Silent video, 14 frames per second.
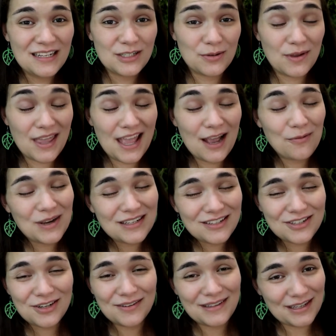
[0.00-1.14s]
So I can't wait to
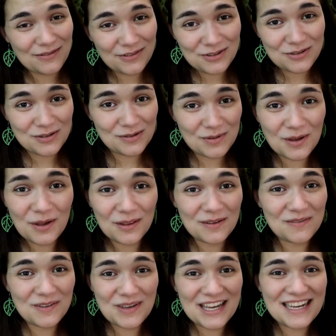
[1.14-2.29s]
share the adventures with all
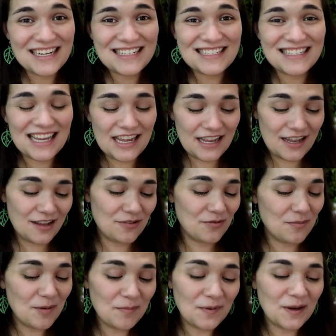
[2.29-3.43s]
of you guys and
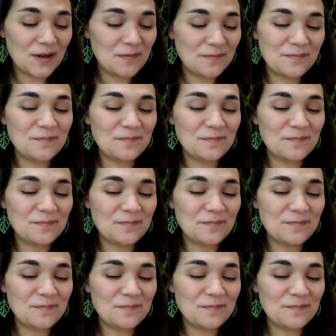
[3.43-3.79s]
remember,